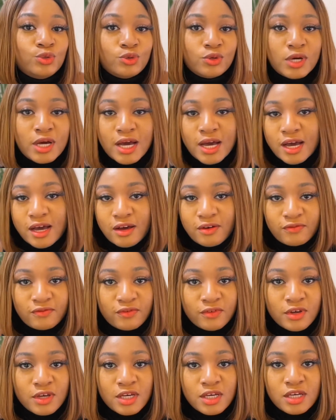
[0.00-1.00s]
have
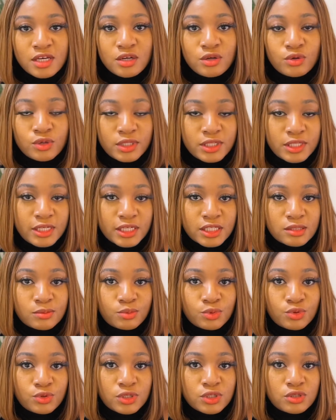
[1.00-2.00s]
coding
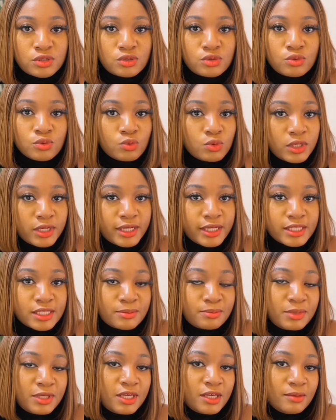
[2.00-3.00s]
experience to work as a
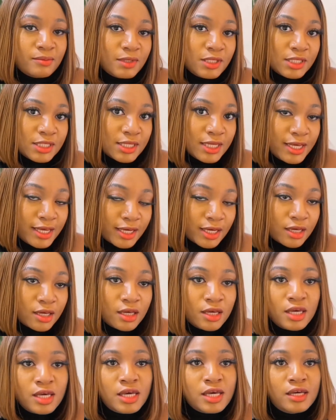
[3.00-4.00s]
PM in tech.
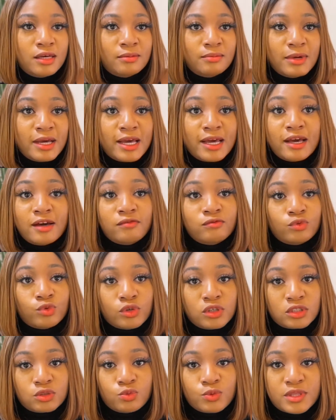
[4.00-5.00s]
I have
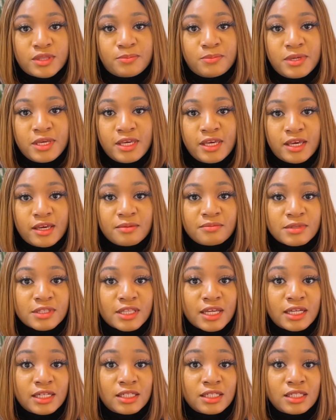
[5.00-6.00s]
worked with PMs
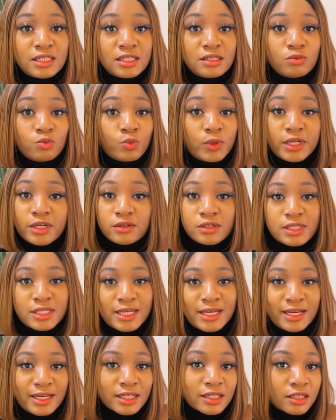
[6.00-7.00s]
that were not
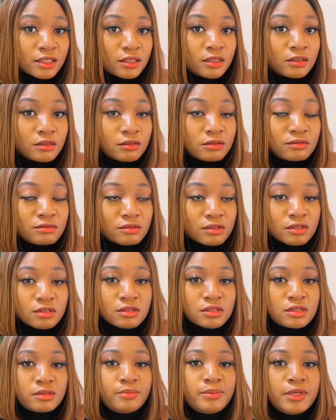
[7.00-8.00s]
technical, so
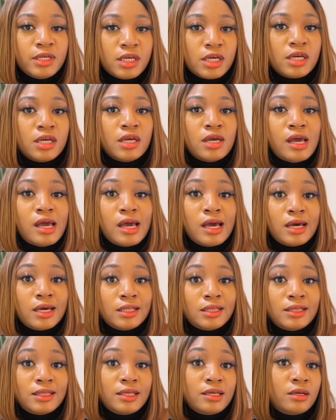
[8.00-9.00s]
to speak,
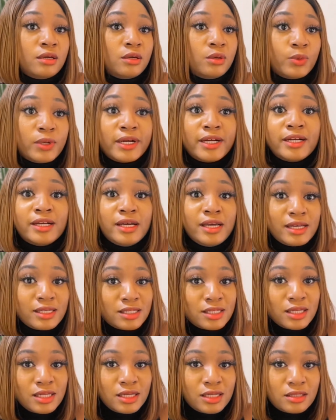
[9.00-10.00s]
and they were
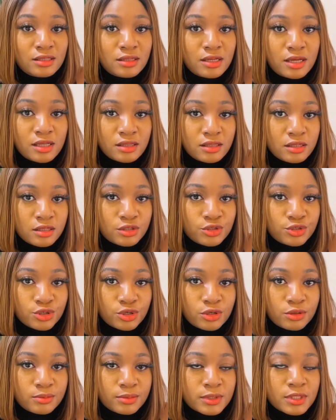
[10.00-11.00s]
excellent at their
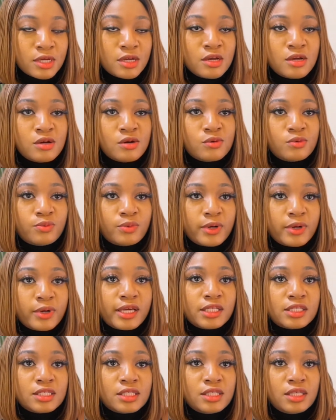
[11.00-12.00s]
jobs,
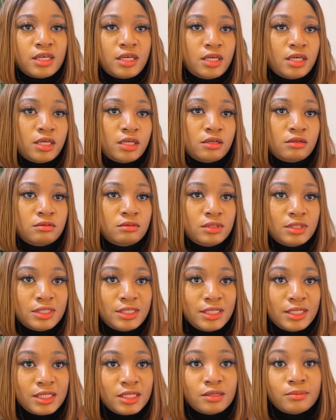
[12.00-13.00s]
right? They
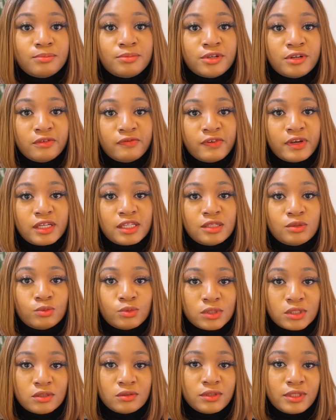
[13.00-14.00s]
did it perfectly
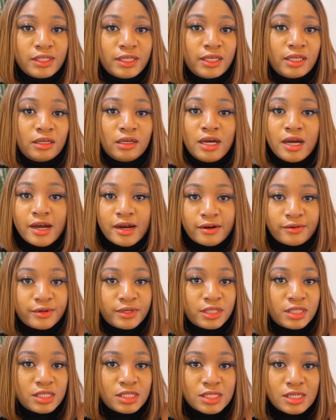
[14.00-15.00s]
well. They
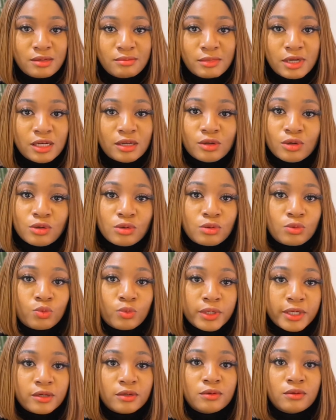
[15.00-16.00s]
carried the team along
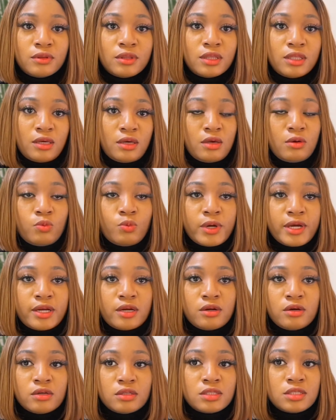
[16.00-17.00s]
well. They were
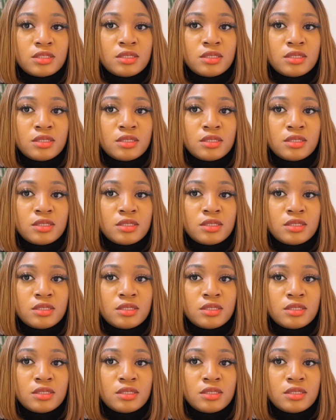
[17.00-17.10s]
not,